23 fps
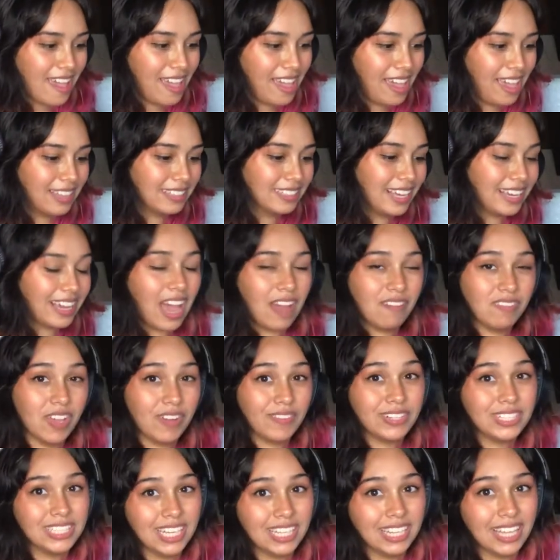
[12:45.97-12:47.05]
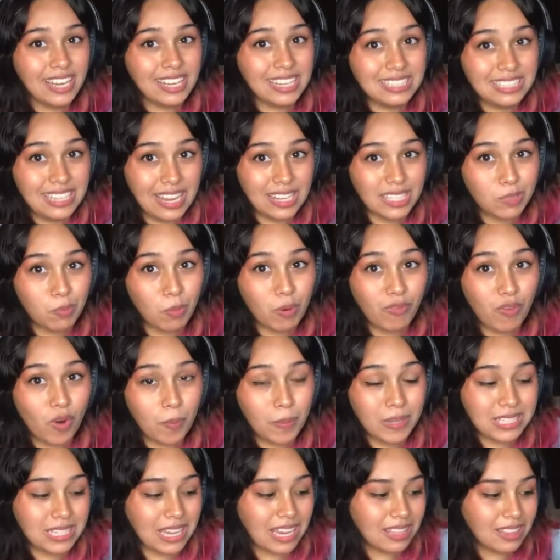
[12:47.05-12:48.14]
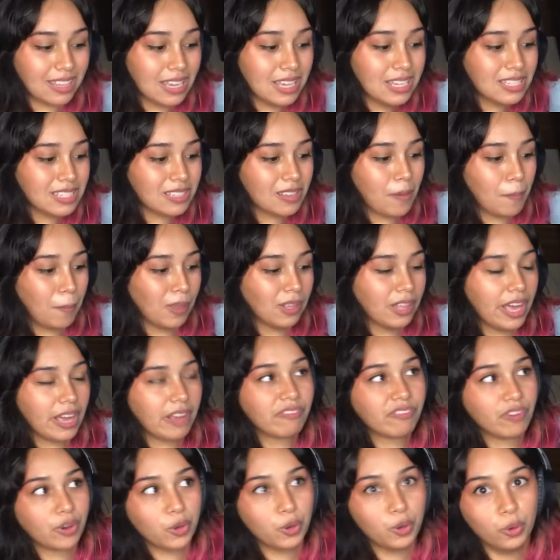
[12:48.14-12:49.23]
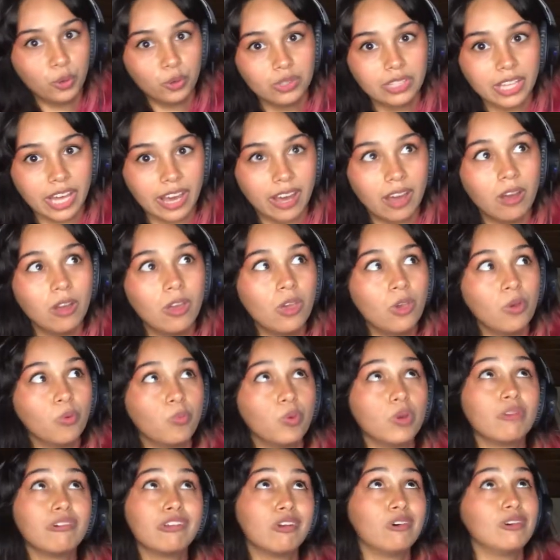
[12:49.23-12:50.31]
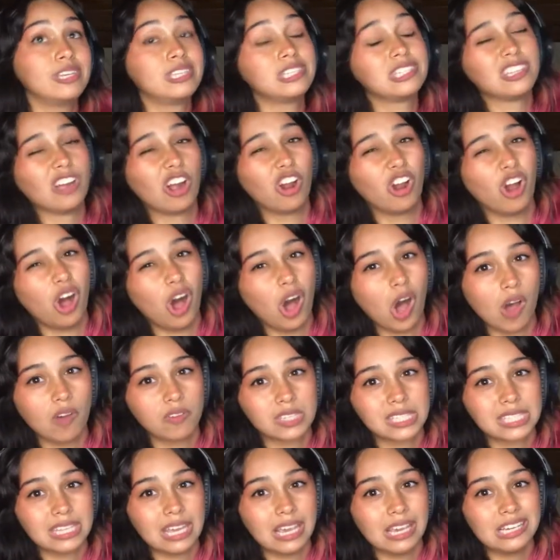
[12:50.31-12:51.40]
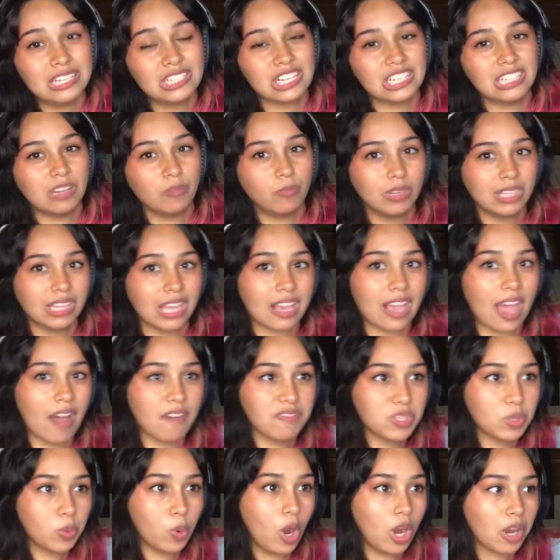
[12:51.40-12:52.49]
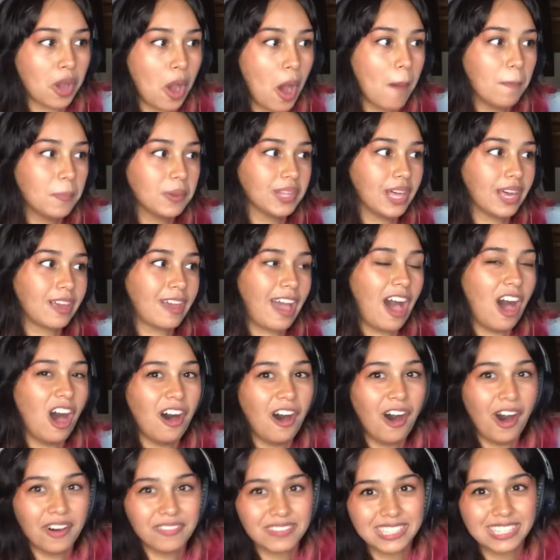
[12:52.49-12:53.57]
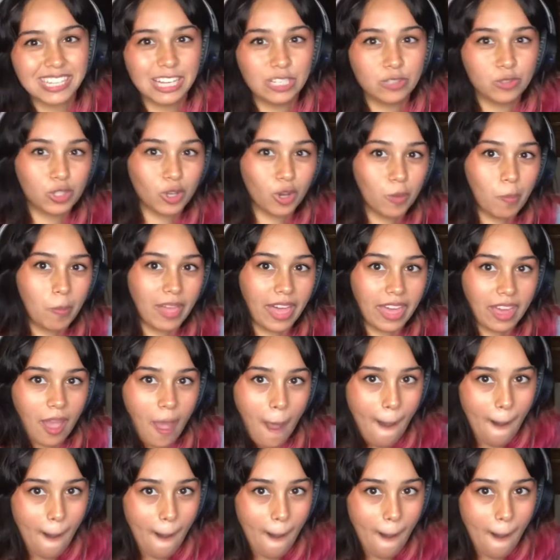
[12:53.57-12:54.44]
And like I've never done like a dance performance like this. But like for Hula, we would always start off stage and then we'd like have to walk on. But like off stage we'd all be like,